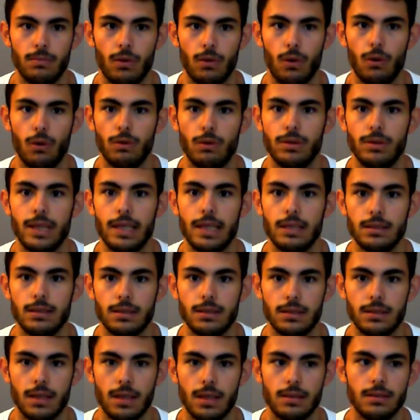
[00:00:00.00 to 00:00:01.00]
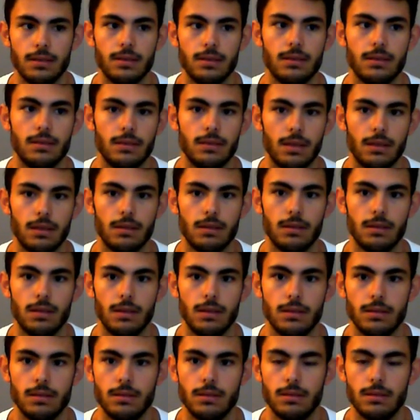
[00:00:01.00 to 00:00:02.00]
or Deniz says it at
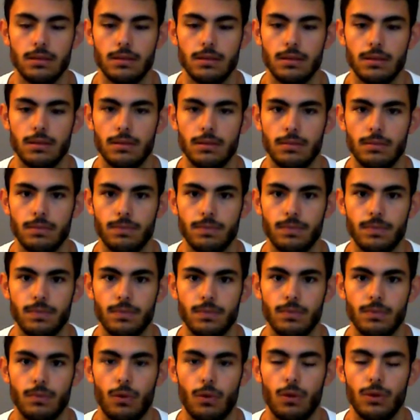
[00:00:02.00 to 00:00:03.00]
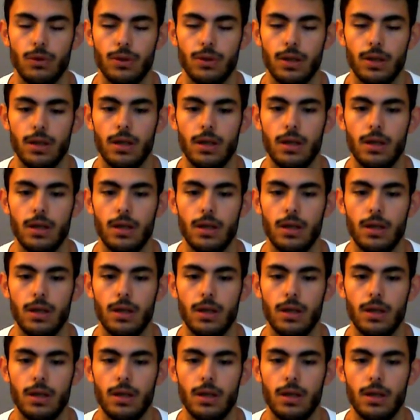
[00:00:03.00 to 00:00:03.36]
least more,